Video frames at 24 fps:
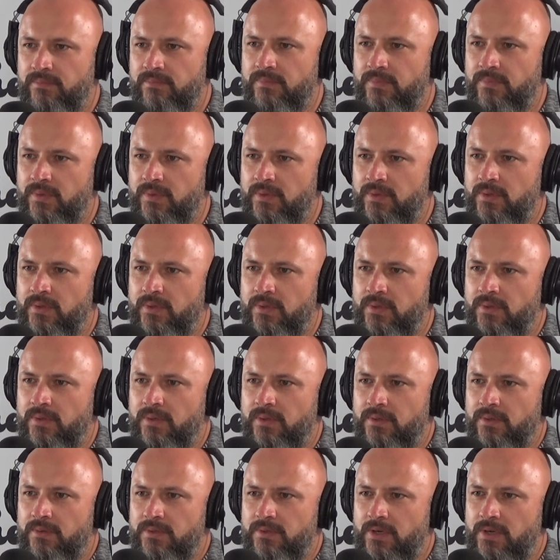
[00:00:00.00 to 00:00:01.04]
I,
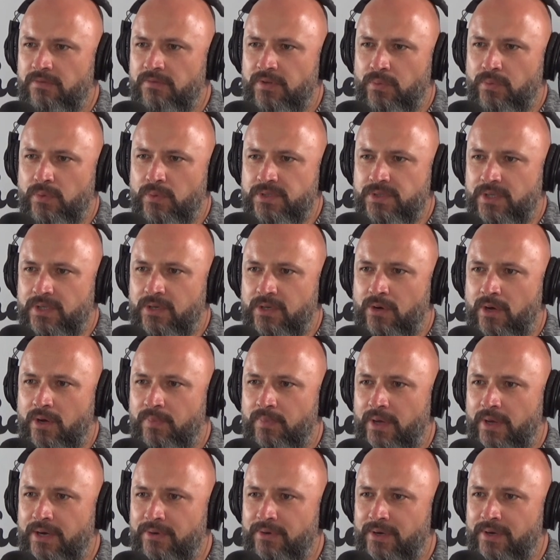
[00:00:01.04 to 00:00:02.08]
I, I believe playing
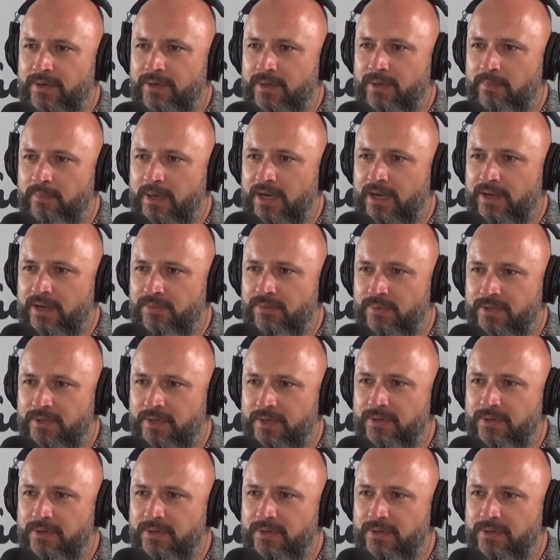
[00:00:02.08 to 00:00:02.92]
around in the bath with a toaster.